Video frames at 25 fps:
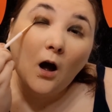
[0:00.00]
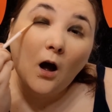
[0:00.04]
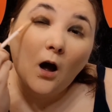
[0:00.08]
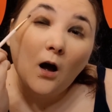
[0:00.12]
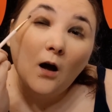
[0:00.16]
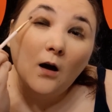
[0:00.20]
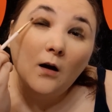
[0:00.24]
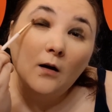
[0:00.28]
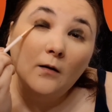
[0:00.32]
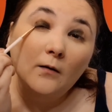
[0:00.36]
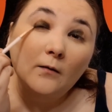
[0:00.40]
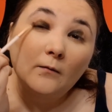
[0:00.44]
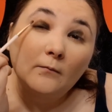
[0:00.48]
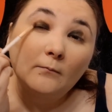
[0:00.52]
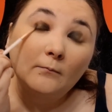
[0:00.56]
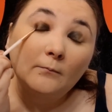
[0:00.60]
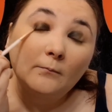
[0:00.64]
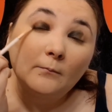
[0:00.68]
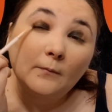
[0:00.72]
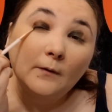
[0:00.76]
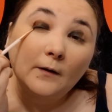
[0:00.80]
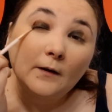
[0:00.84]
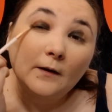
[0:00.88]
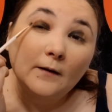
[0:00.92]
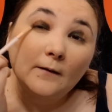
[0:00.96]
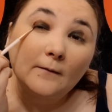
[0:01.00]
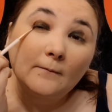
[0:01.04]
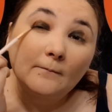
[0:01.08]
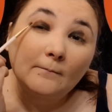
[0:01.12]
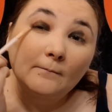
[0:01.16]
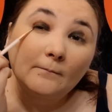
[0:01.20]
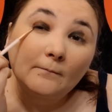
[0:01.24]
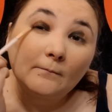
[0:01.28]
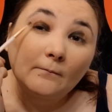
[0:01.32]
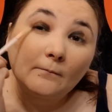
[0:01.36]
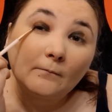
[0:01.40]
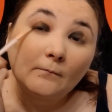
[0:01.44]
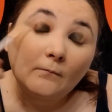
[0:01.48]
But
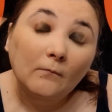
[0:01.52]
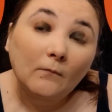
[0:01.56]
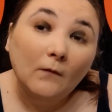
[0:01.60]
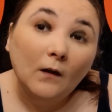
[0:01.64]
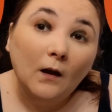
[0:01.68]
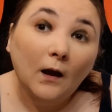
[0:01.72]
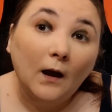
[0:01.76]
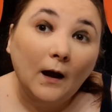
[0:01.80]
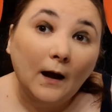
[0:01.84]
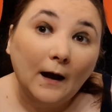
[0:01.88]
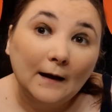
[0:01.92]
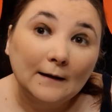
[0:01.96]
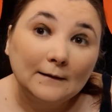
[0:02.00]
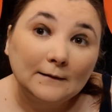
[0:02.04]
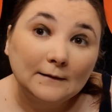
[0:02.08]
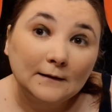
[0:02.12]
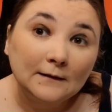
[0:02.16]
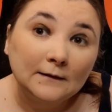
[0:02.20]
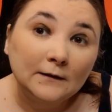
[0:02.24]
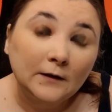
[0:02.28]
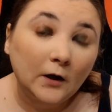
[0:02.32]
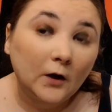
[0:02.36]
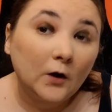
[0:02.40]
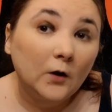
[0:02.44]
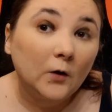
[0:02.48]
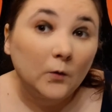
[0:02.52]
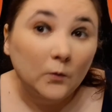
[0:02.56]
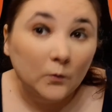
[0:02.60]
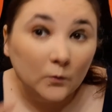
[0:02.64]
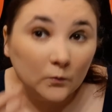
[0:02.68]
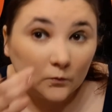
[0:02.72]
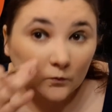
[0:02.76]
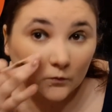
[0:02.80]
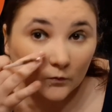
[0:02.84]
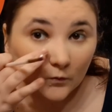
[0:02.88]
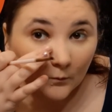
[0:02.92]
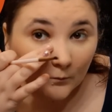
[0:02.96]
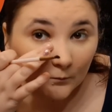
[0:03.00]
I did
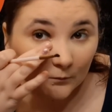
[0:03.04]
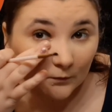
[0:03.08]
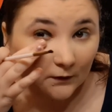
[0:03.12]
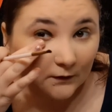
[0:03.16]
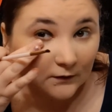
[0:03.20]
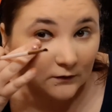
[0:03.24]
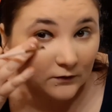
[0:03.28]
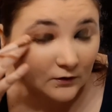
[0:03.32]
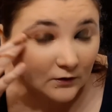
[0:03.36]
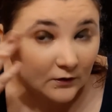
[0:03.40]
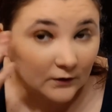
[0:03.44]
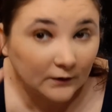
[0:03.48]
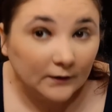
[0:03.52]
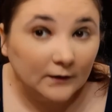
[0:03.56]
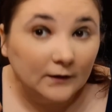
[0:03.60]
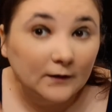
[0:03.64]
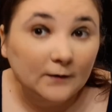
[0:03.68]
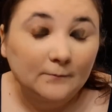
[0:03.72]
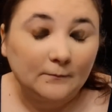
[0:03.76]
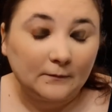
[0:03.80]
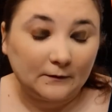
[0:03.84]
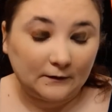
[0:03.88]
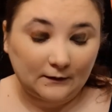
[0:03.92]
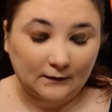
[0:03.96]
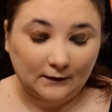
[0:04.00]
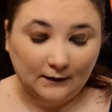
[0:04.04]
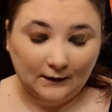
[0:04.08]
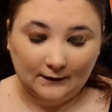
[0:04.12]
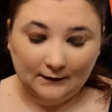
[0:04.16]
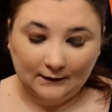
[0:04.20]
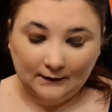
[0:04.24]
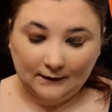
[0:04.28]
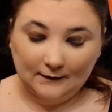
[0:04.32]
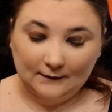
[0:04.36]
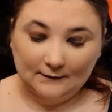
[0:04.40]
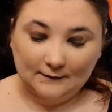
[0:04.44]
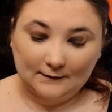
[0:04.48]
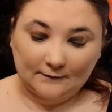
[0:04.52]
own Blood Sugar, but I
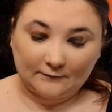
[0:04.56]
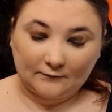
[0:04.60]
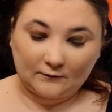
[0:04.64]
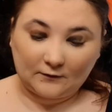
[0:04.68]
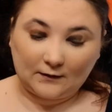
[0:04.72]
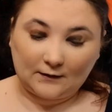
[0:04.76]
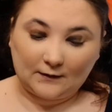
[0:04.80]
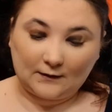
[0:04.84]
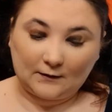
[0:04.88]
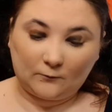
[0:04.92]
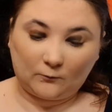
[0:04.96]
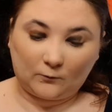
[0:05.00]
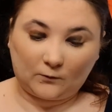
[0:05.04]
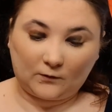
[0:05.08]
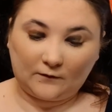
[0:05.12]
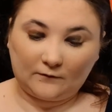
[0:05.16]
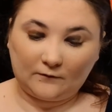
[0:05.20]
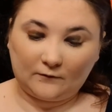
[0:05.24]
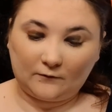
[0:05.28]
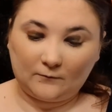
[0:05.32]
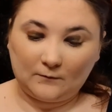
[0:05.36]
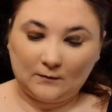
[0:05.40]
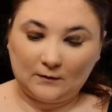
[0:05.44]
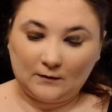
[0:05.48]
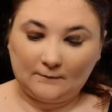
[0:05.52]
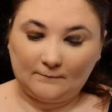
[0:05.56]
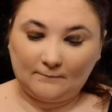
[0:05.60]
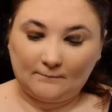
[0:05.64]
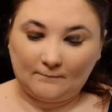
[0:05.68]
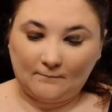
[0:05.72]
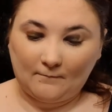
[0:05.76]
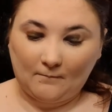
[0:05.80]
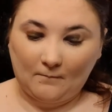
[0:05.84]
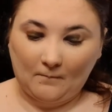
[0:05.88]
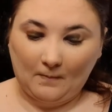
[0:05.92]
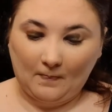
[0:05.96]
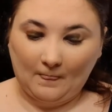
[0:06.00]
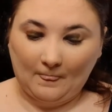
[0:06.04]
can never get it to work for me.
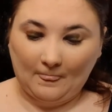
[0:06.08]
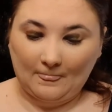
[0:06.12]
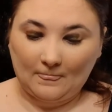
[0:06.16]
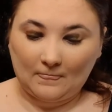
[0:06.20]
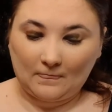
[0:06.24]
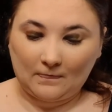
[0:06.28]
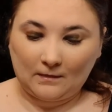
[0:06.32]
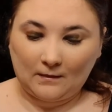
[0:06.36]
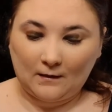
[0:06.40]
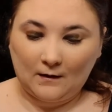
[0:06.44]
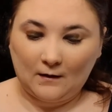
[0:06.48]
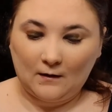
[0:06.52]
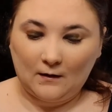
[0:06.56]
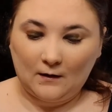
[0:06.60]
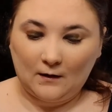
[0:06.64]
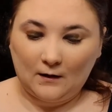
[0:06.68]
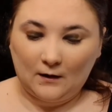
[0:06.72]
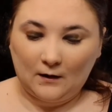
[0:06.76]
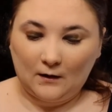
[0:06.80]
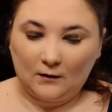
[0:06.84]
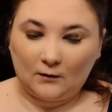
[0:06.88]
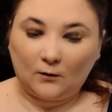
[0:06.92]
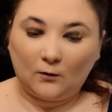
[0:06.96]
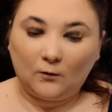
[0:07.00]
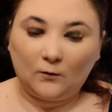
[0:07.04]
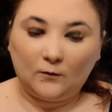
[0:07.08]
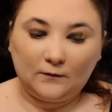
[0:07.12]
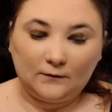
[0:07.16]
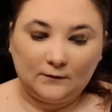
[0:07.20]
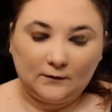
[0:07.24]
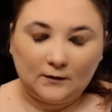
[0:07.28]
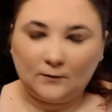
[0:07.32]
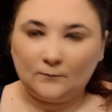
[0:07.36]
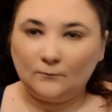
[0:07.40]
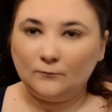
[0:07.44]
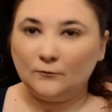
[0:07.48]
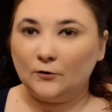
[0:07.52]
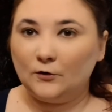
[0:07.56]
It all ended
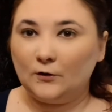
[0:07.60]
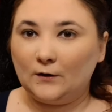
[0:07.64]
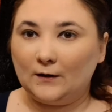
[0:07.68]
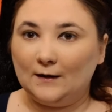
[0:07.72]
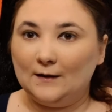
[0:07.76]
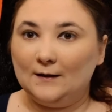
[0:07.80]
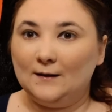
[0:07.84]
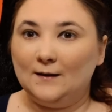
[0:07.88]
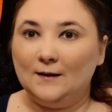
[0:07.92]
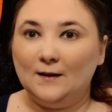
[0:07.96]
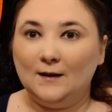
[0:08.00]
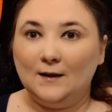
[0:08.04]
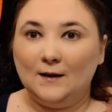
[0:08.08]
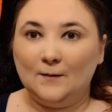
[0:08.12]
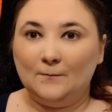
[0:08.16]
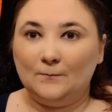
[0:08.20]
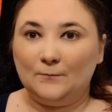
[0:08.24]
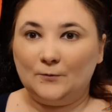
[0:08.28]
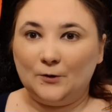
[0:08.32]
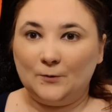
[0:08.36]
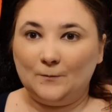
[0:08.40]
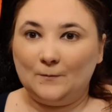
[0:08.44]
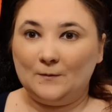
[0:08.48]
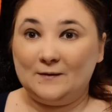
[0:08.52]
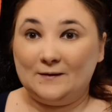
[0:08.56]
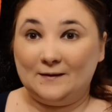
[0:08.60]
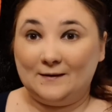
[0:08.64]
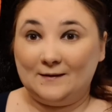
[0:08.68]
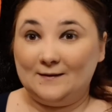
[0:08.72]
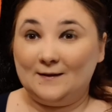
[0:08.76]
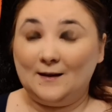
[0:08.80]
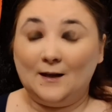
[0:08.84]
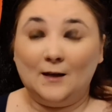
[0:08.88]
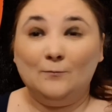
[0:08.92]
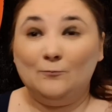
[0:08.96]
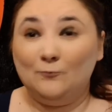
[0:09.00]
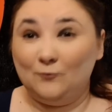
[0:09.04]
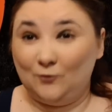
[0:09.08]
up looking pretty much the
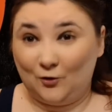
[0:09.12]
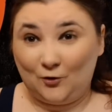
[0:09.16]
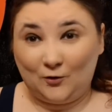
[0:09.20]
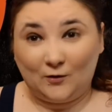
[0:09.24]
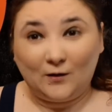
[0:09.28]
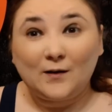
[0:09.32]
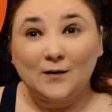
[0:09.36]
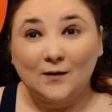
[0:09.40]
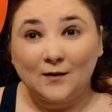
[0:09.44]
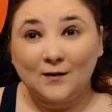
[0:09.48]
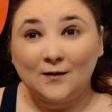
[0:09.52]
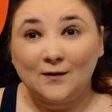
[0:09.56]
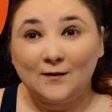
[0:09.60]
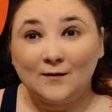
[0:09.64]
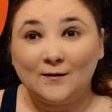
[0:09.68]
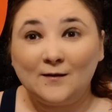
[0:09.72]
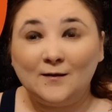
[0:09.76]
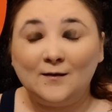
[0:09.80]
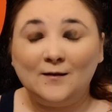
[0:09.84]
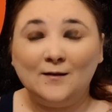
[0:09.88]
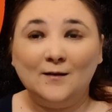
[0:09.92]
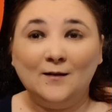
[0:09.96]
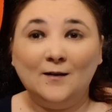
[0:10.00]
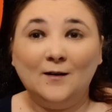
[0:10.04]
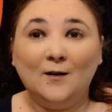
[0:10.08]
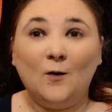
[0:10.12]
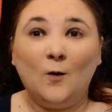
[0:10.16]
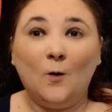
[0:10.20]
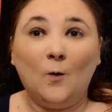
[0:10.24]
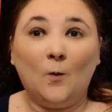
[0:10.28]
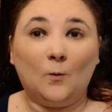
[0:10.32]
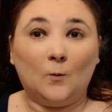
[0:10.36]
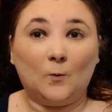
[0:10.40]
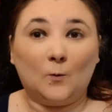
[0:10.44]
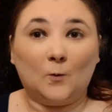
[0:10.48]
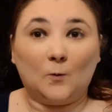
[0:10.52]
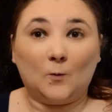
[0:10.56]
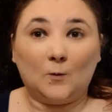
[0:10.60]
same look,
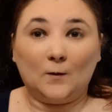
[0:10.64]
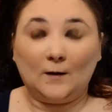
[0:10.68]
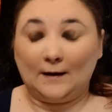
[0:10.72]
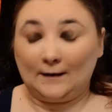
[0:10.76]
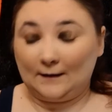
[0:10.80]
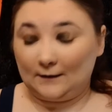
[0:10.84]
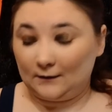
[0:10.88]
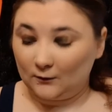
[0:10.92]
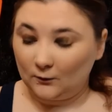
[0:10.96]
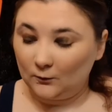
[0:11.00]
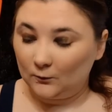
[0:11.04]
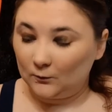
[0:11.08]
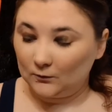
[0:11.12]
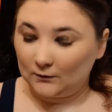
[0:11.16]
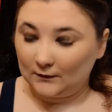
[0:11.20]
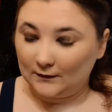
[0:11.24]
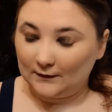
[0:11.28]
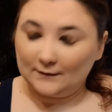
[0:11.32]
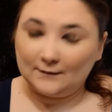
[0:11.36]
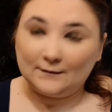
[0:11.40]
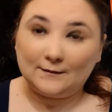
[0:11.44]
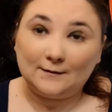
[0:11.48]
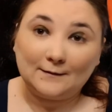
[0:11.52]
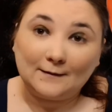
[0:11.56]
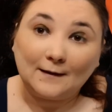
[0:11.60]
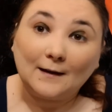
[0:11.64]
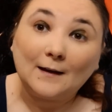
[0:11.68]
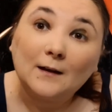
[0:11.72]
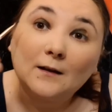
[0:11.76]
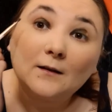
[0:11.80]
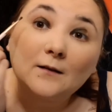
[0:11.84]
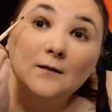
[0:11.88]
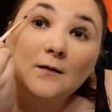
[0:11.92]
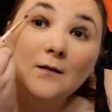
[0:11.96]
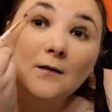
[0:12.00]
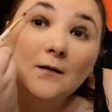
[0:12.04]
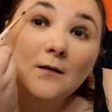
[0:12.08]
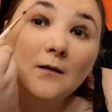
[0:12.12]
or like a Kool-Aid
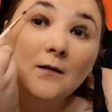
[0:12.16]
stain.